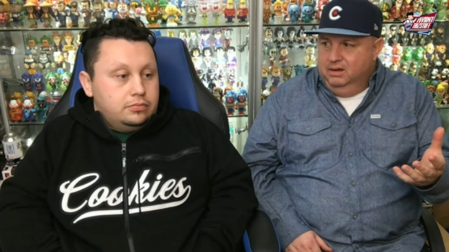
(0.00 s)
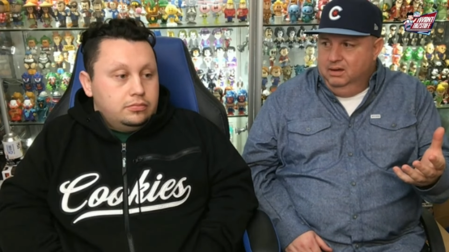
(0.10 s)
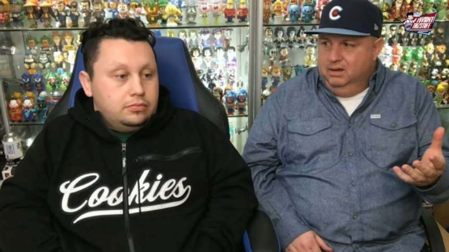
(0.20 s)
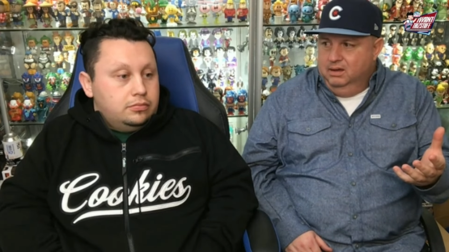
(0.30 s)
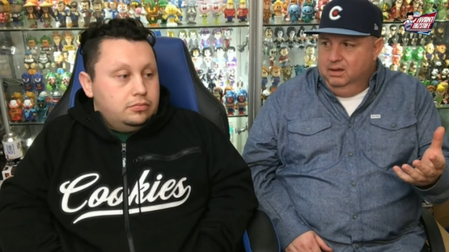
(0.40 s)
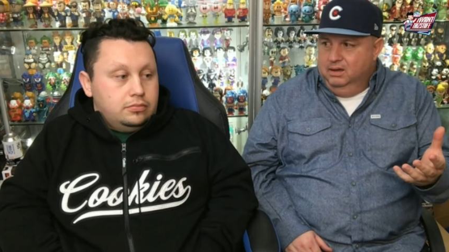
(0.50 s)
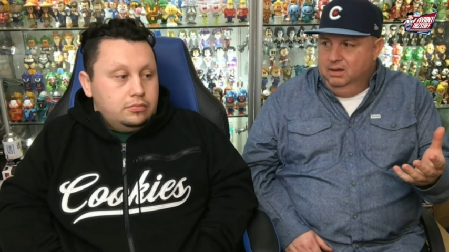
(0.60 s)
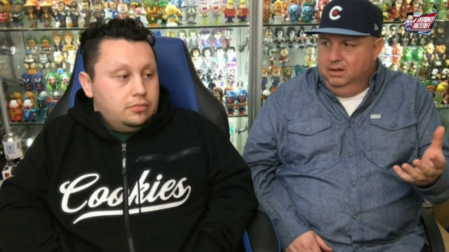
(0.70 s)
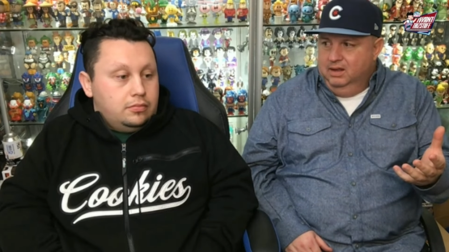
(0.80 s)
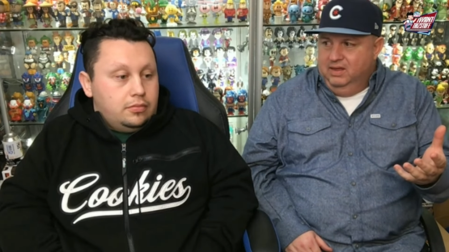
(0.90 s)
Speaker 1: Mm-mm.
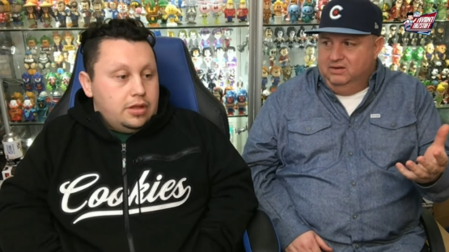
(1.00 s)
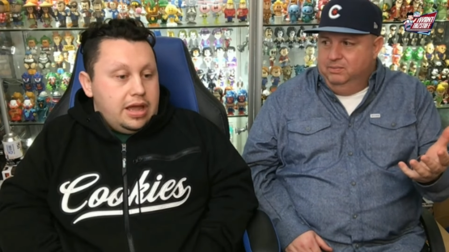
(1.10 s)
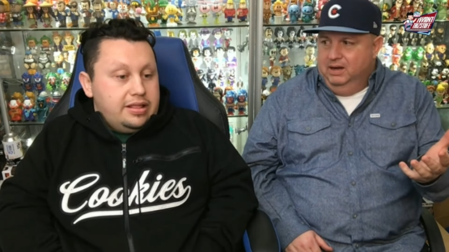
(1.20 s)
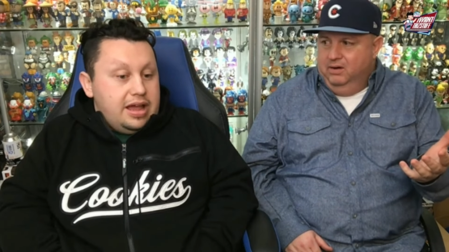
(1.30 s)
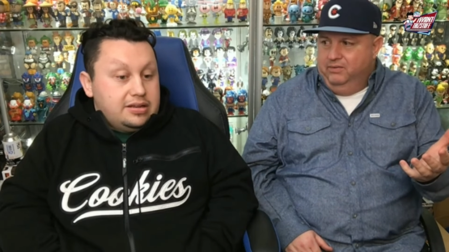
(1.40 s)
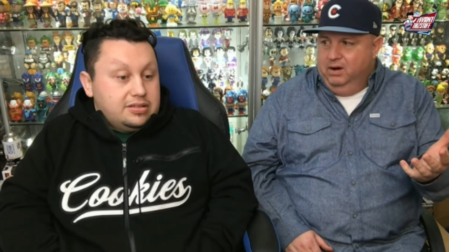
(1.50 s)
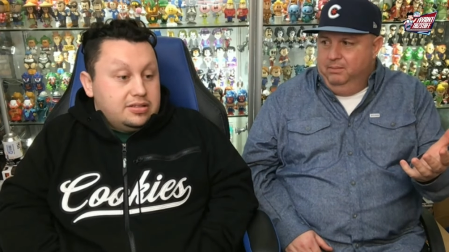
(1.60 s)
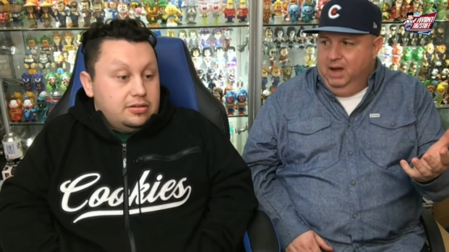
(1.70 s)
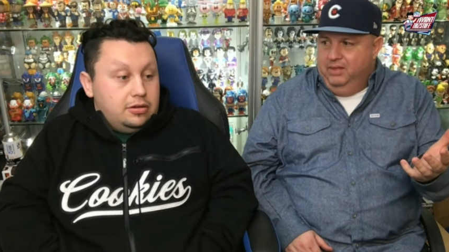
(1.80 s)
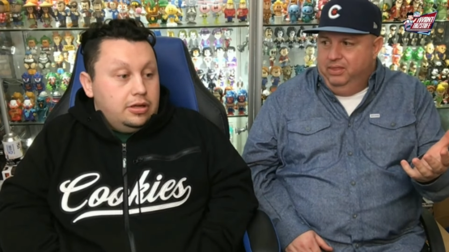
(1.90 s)
Speaker 2: and that's been and that's, over a
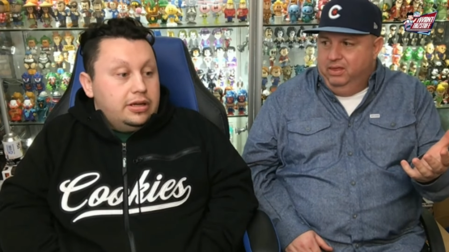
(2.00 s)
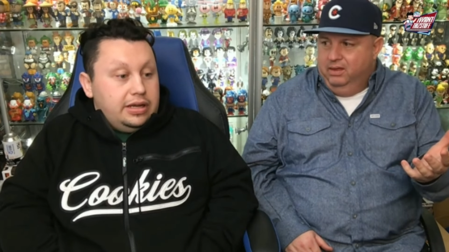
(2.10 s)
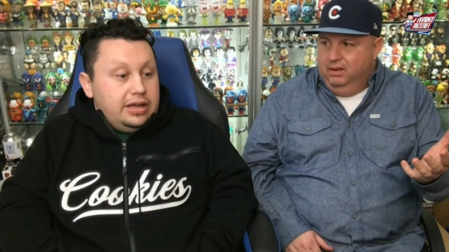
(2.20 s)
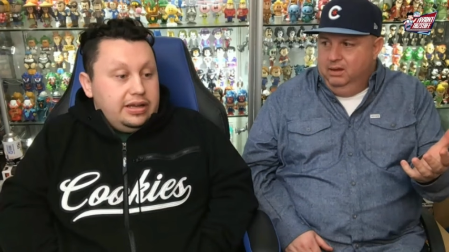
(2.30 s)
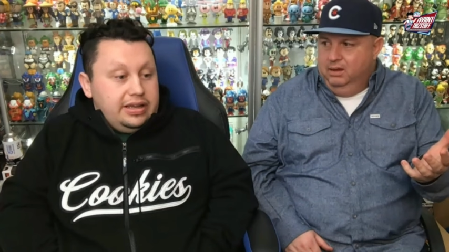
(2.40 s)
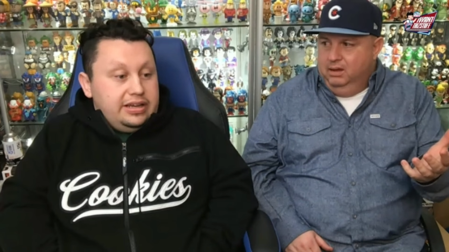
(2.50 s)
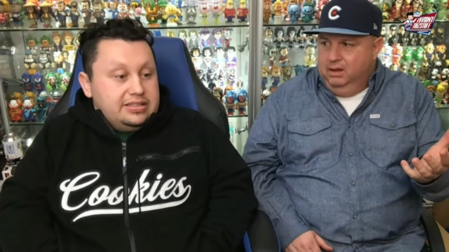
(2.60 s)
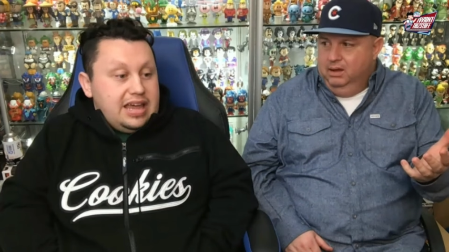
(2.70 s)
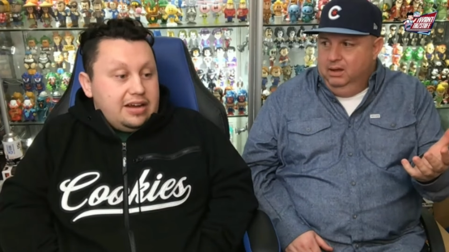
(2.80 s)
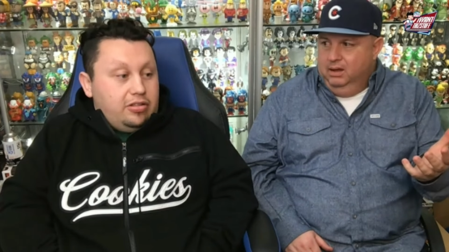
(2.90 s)
month.
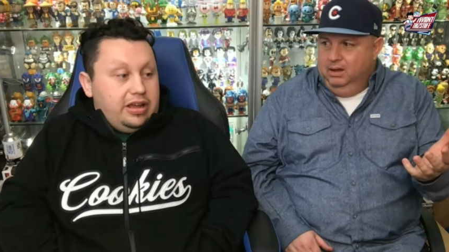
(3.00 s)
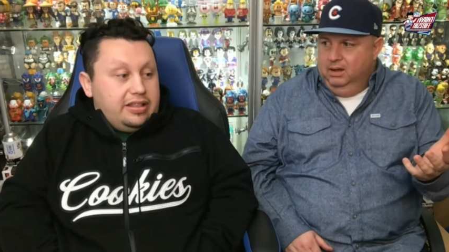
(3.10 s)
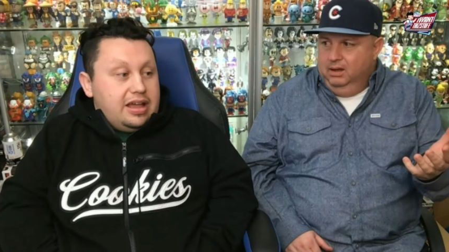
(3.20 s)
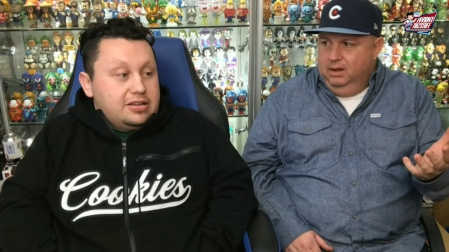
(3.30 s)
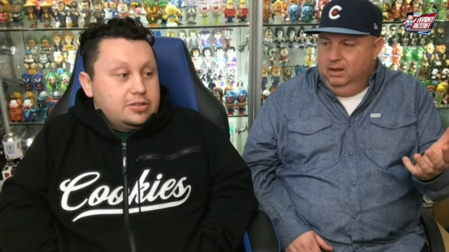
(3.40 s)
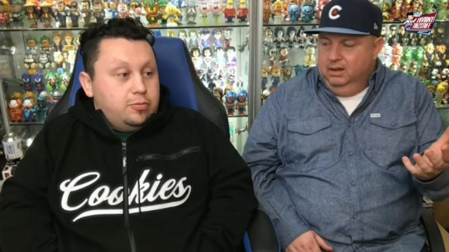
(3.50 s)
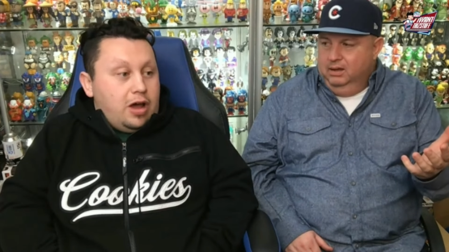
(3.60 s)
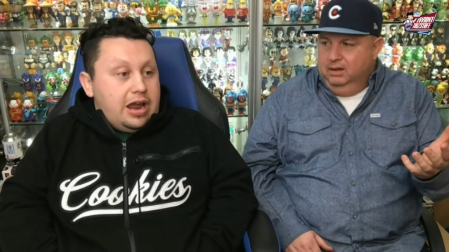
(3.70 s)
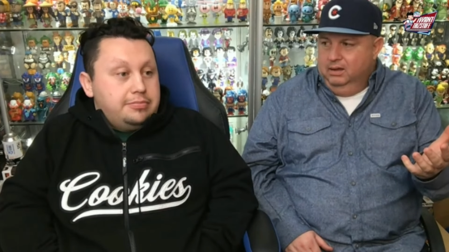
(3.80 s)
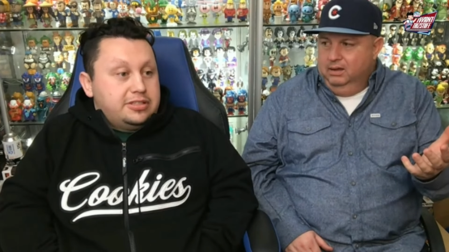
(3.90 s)
Speaker 1: Exactly, and that's
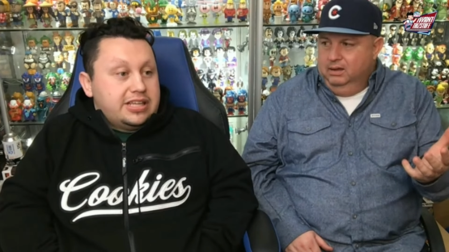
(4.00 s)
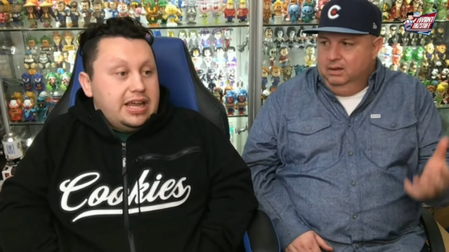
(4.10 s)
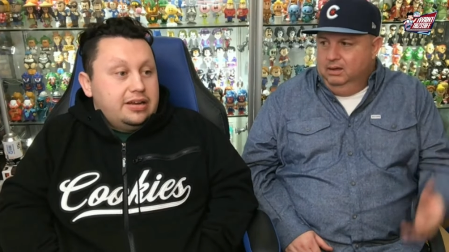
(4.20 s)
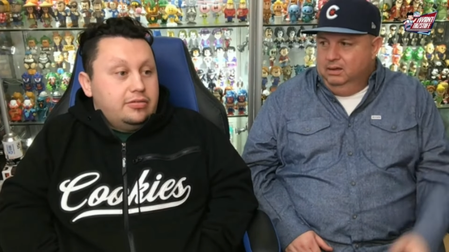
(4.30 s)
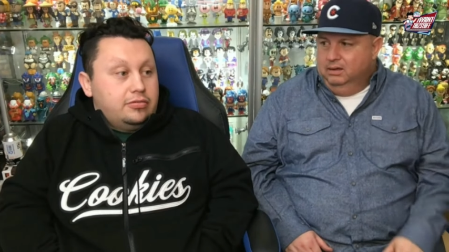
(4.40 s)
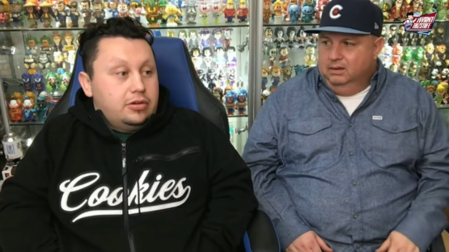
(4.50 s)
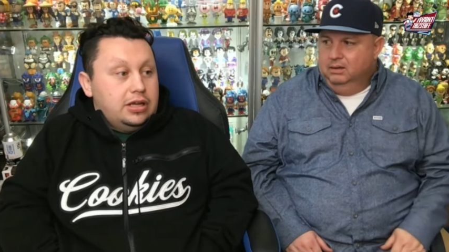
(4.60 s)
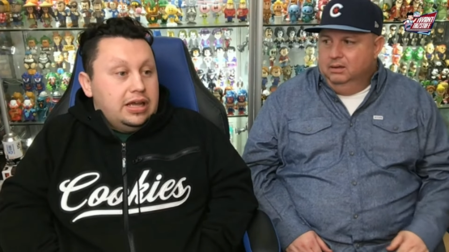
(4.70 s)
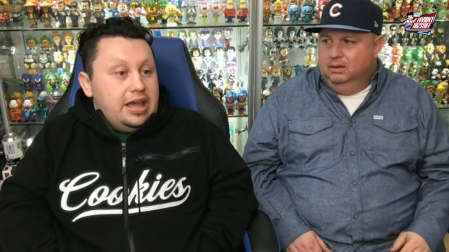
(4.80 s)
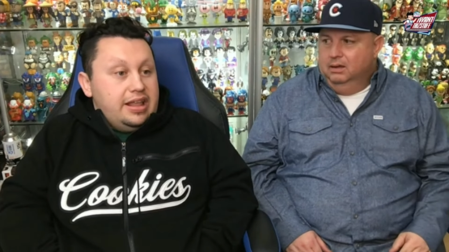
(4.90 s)
why I'm saying
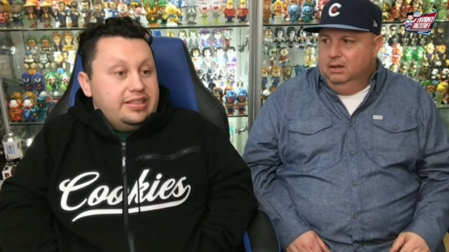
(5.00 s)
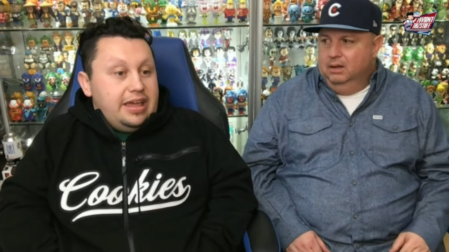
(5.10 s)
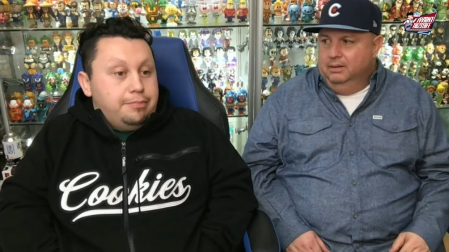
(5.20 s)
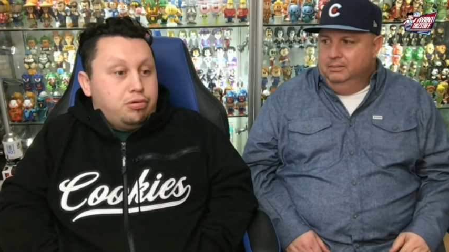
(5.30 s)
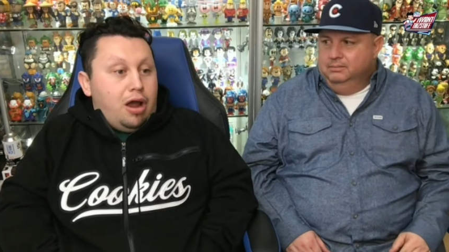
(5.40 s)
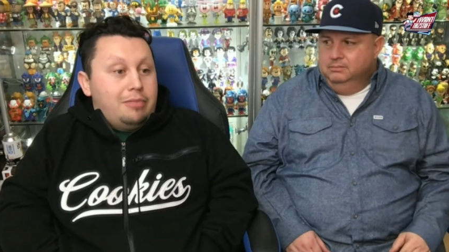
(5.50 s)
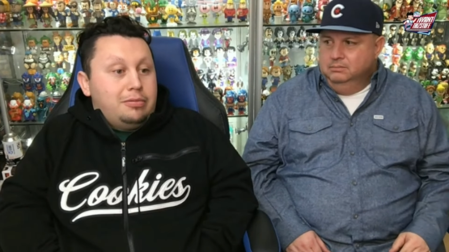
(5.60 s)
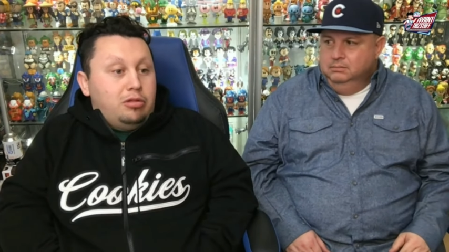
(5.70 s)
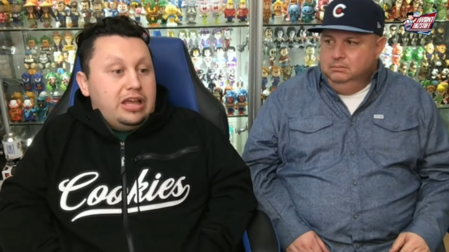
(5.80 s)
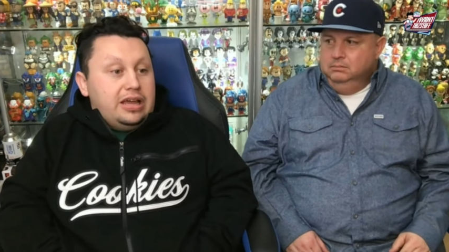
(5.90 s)
they
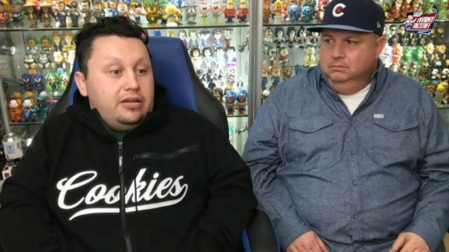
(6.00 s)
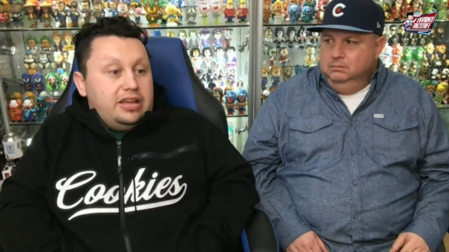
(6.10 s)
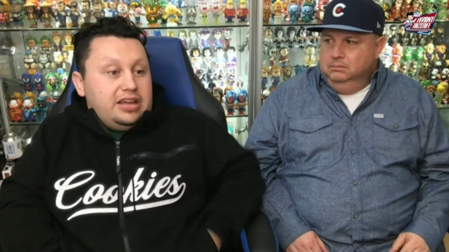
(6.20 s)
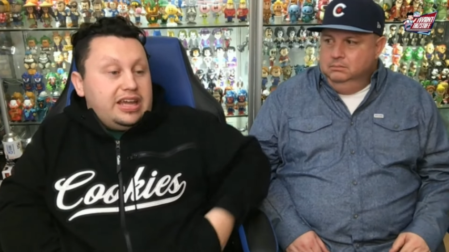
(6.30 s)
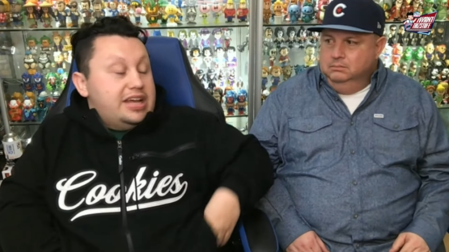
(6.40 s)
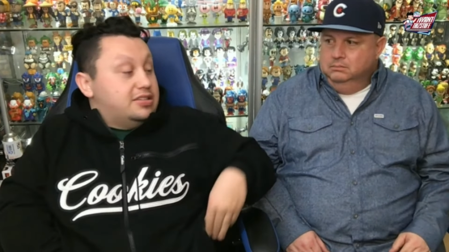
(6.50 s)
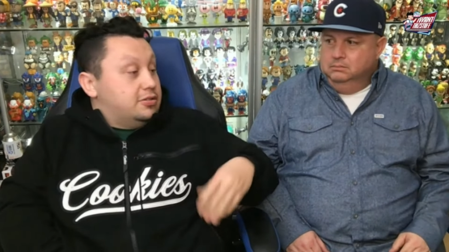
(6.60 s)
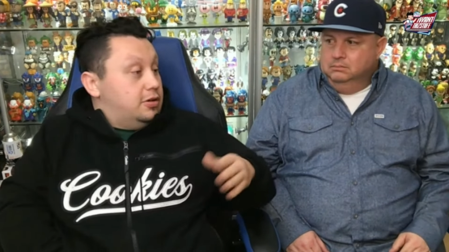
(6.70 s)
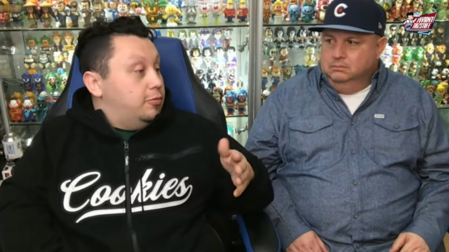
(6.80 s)
probably because